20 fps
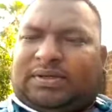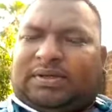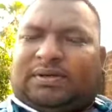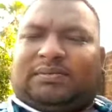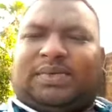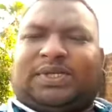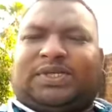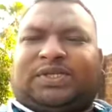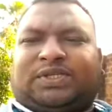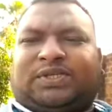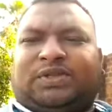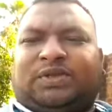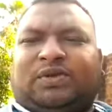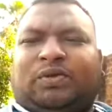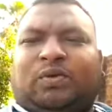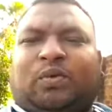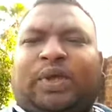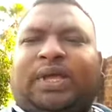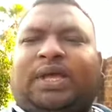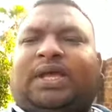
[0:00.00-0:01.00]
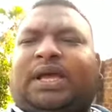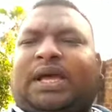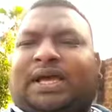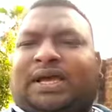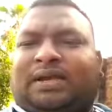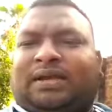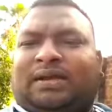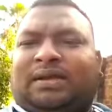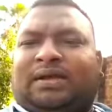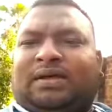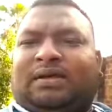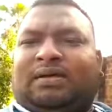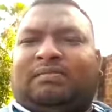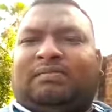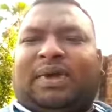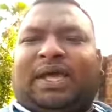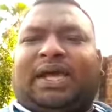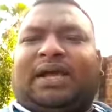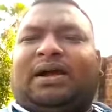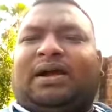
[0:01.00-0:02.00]
Means we can
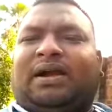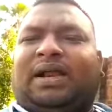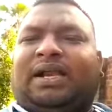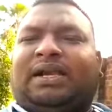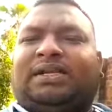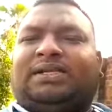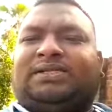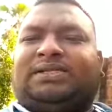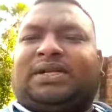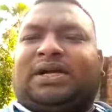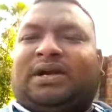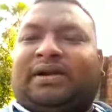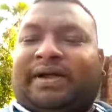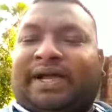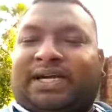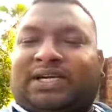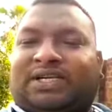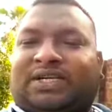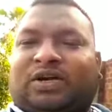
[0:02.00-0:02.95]
make our English correct,